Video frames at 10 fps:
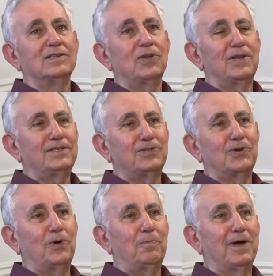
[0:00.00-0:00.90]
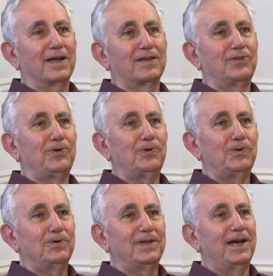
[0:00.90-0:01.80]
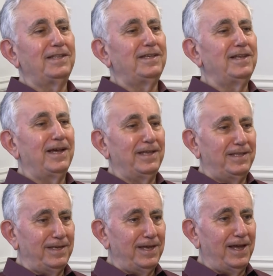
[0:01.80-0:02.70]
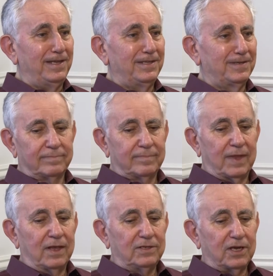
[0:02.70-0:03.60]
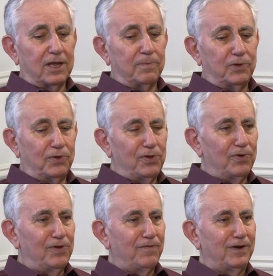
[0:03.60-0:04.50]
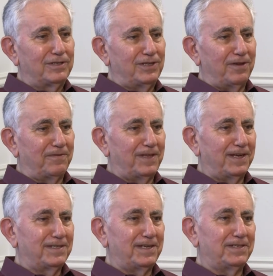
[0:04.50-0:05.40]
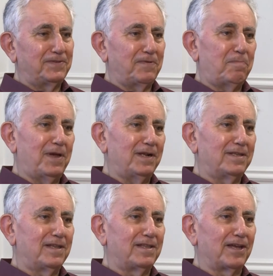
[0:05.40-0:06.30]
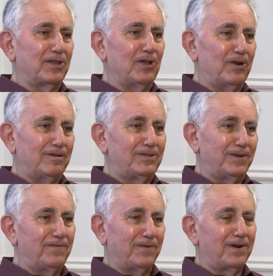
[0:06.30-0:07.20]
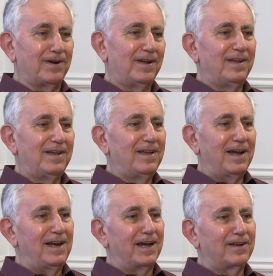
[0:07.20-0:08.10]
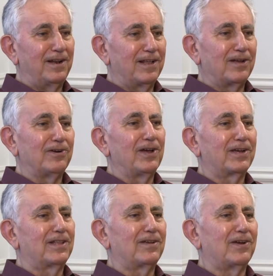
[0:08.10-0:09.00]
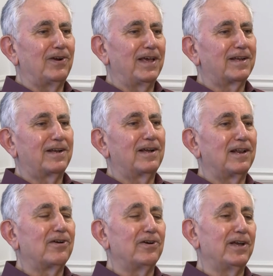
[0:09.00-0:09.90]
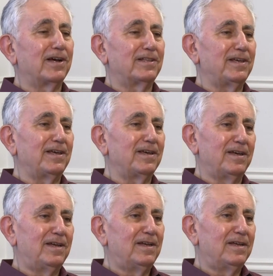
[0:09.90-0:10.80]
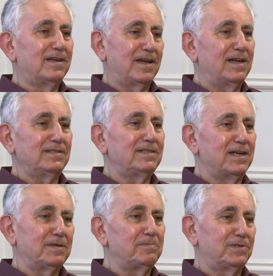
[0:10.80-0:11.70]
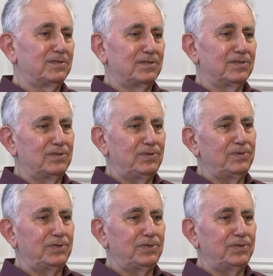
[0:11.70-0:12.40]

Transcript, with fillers: So let's go back to nineteen eighty-eight. We come to the University of Texas. We build the technology for electric connect, electrically connecting enzymes to